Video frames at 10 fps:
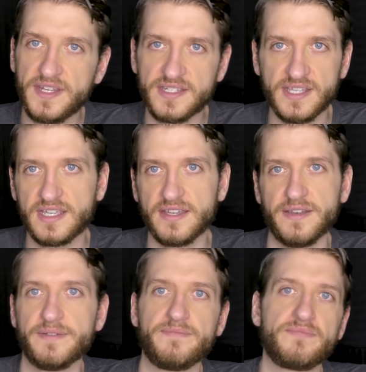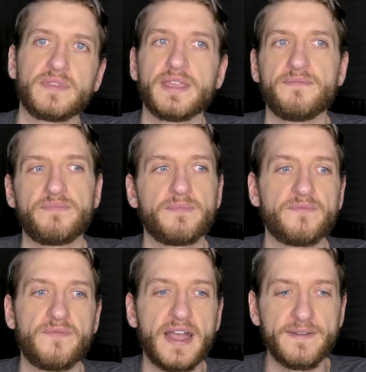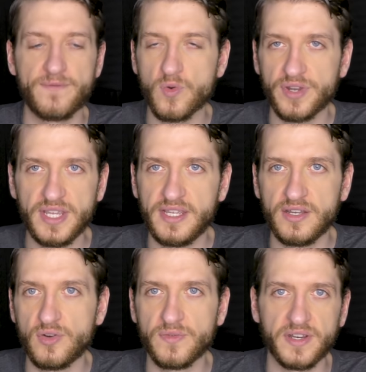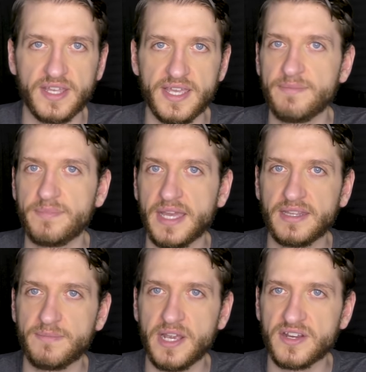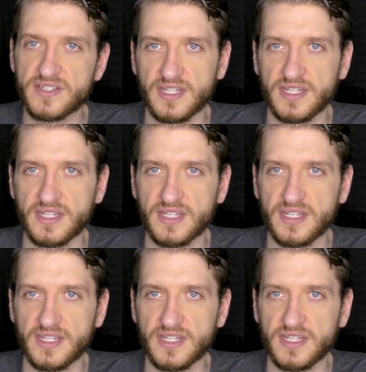He does like a 540 over a hip at the Berrics,